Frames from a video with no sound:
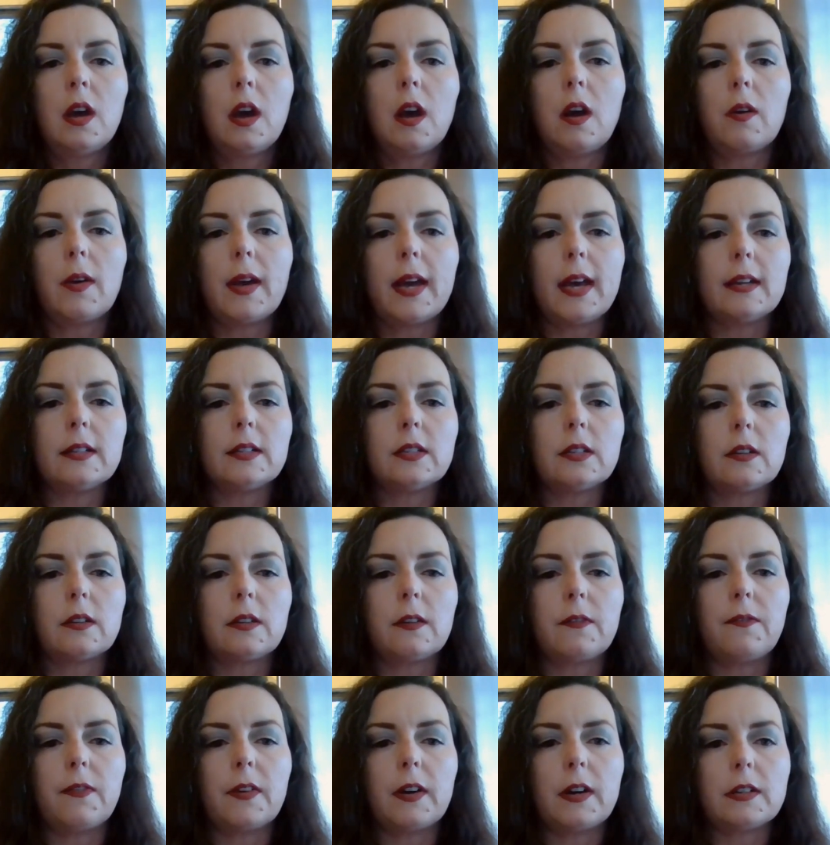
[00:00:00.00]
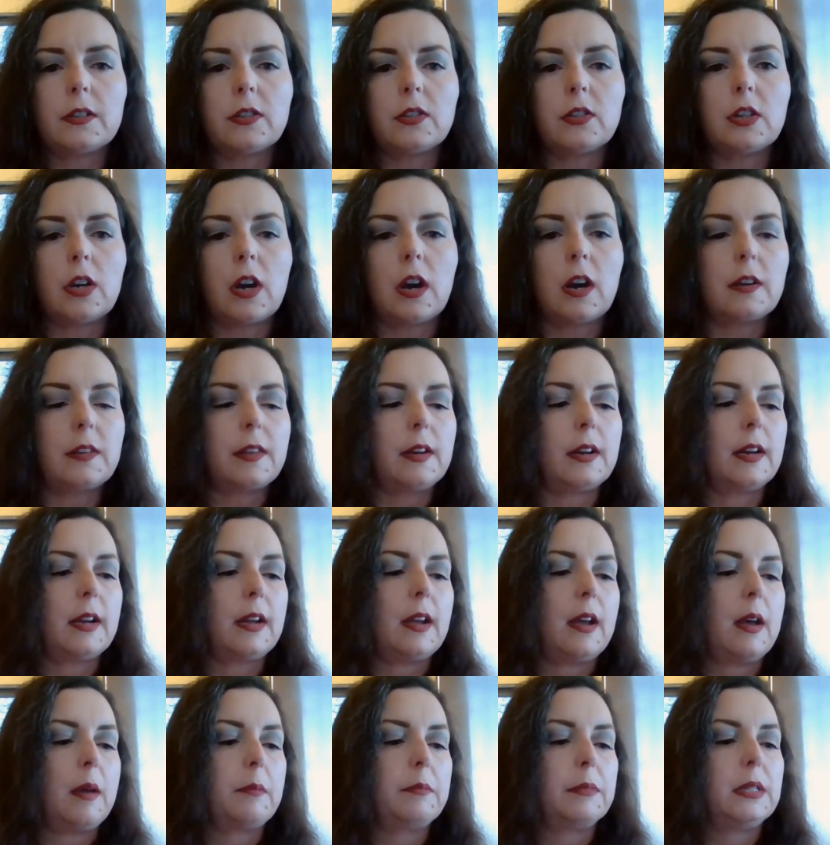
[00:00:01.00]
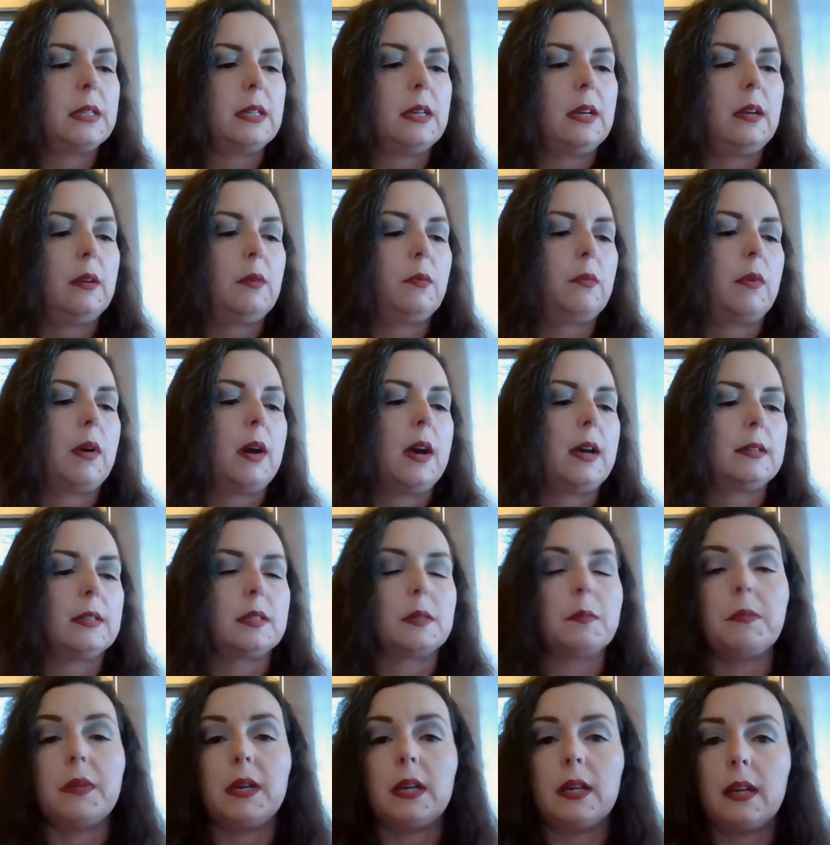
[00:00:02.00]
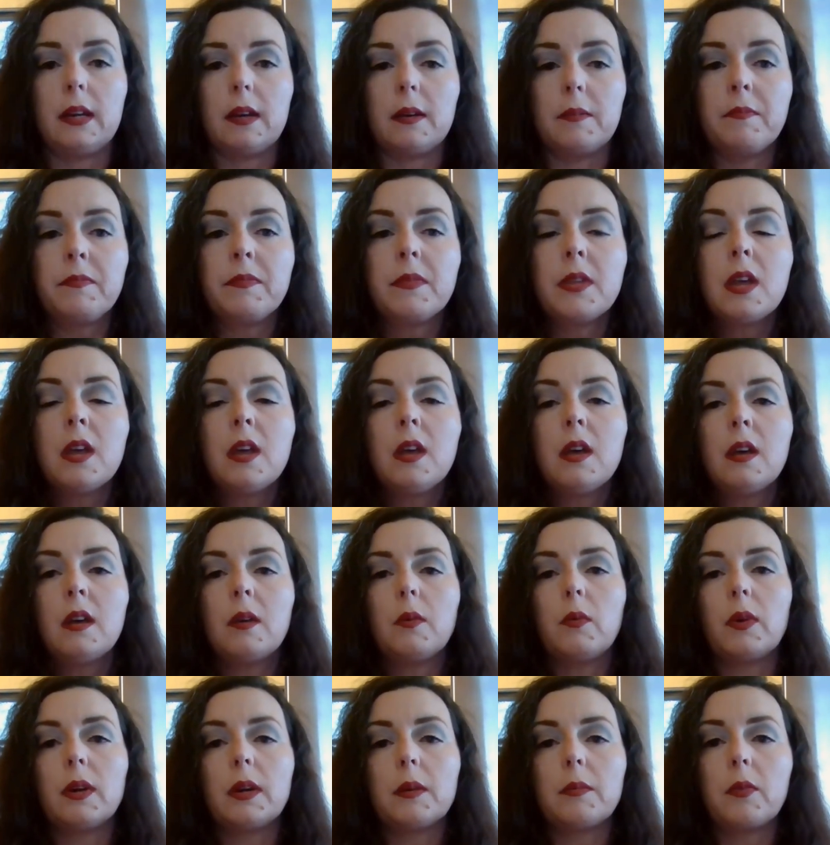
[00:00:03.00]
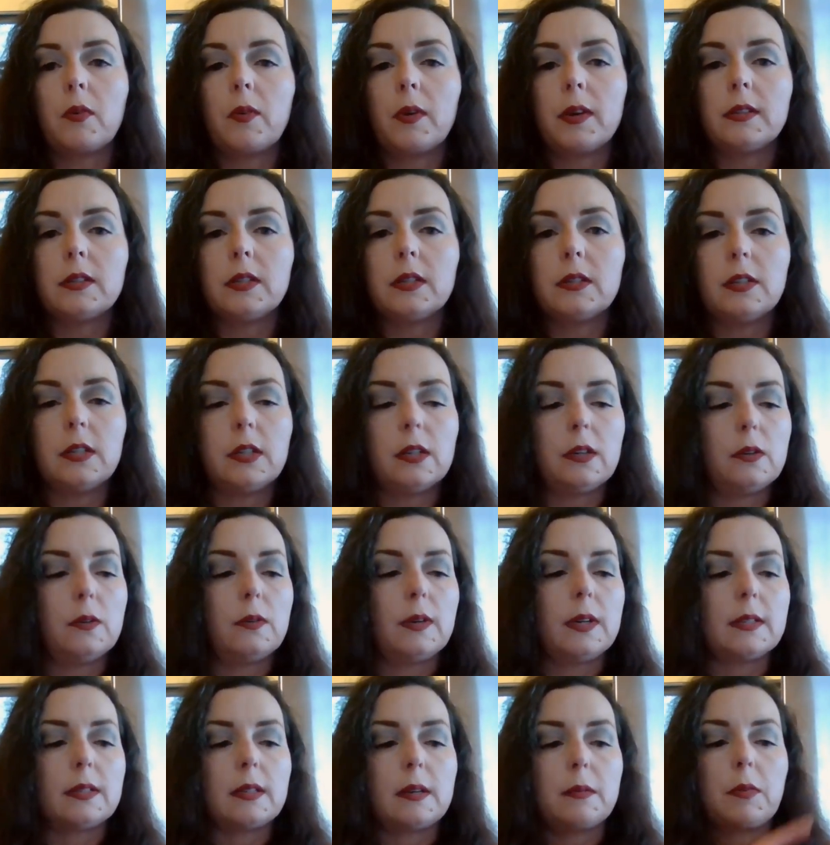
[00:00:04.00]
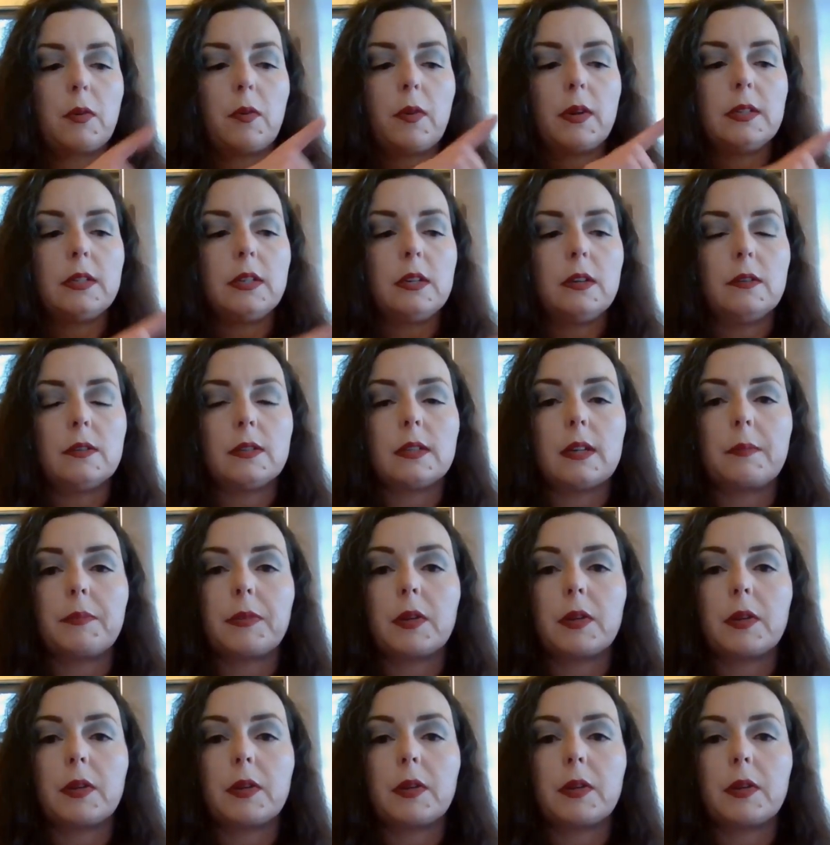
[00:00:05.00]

Okay, so the first jar that I emptied was medium. What I'm going to do is I'm going to use